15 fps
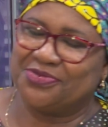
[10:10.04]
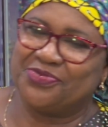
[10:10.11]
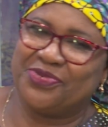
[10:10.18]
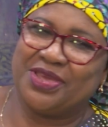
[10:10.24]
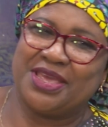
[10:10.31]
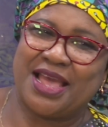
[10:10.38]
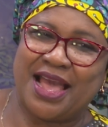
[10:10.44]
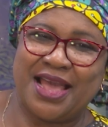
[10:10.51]

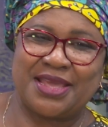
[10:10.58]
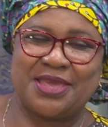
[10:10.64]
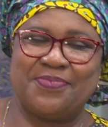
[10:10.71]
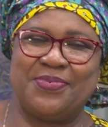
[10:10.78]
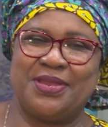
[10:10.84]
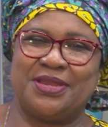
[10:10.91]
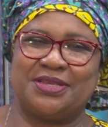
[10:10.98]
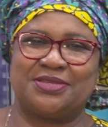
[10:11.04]
We are
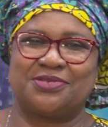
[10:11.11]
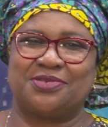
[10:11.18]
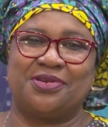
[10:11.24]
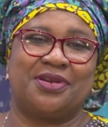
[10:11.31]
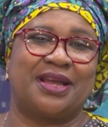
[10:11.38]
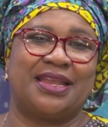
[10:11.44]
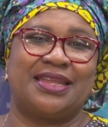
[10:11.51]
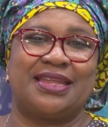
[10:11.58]
keeping it
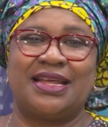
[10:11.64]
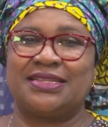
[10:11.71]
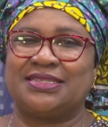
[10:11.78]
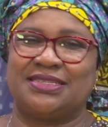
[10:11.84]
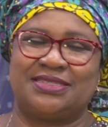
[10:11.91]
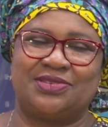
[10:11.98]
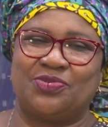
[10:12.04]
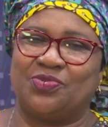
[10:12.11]
strong, and that
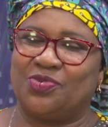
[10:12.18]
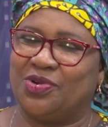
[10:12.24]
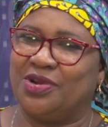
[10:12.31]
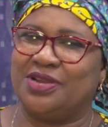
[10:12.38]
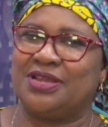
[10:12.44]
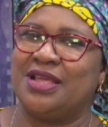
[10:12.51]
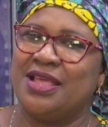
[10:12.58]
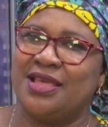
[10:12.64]
is the
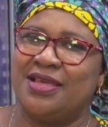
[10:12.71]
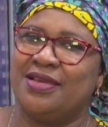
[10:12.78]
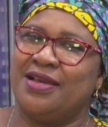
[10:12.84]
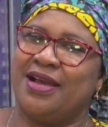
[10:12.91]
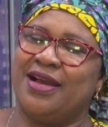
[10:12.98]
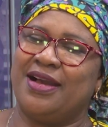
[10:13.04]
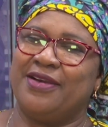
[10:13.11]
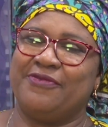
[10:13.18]
word.
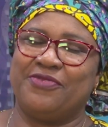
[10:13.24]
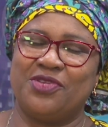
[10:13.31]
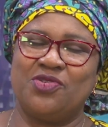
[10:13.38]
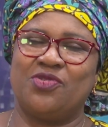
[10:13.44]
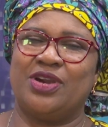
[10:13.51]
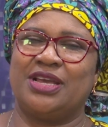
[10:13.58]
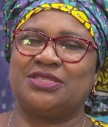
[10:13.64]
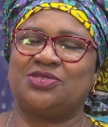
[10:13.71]
Our uh,
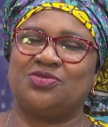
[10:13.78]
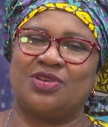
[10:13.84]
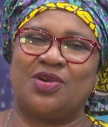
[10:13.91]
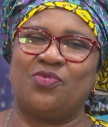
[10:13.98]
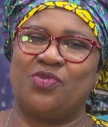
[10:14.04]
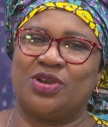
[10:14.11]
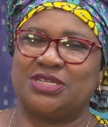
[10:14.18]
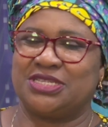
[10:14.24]
viewers, you are
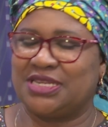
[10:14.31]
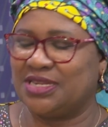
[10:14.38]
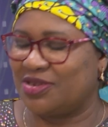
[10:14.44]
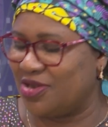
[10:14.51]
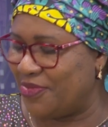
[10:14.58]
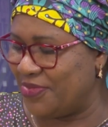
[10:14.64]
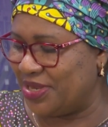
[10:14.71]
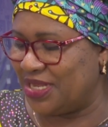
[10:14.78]
watching
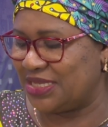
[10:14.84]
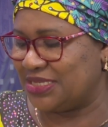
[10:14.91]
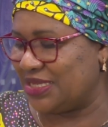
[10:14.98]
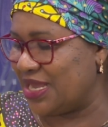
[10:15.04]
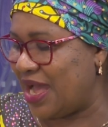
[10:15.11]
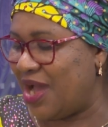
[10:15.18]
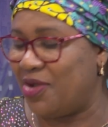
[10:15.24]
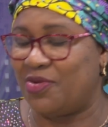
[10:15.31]

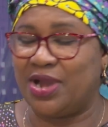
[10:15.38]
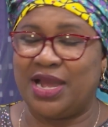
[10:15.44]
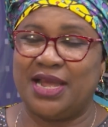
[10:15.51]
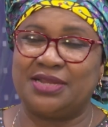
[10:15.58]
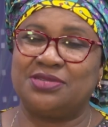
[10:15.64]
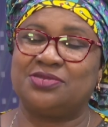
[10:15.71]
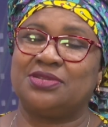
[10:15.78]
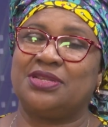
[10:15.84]
Community Hour,
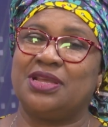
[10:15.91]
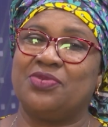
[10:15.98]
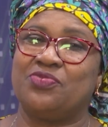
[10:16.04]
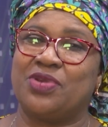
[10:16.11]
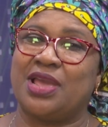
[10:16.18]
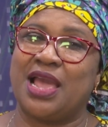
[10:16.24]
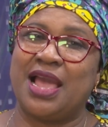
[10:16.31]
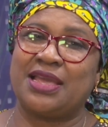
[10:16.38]
and today
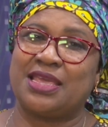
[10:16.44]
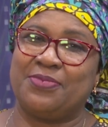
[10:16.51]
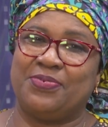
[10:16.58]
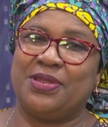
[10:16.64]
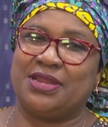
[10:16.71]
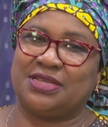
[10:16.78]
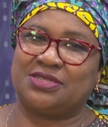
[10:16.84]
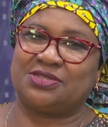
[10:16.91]
we are
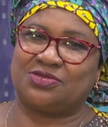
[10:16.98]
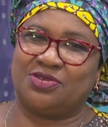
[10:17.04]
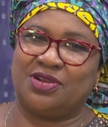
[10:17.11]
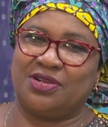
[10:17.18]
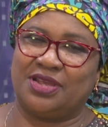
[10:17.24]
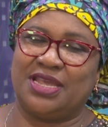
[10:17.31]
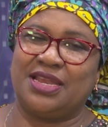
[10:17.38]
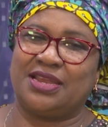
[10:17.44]
keeping it
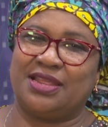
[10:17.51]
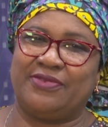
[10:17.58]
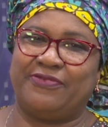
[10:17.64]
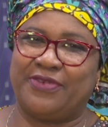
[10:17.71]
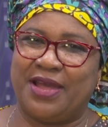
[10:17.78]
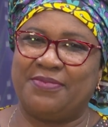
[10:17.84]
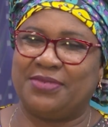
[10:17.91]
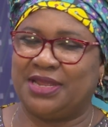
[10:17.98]
strong in the
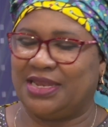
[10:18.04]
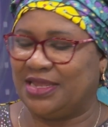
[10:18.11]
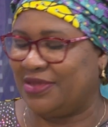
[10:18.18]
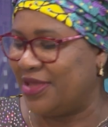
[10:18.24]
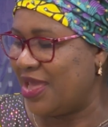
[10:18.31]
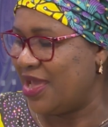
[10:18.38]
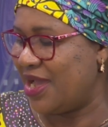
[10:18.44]
family.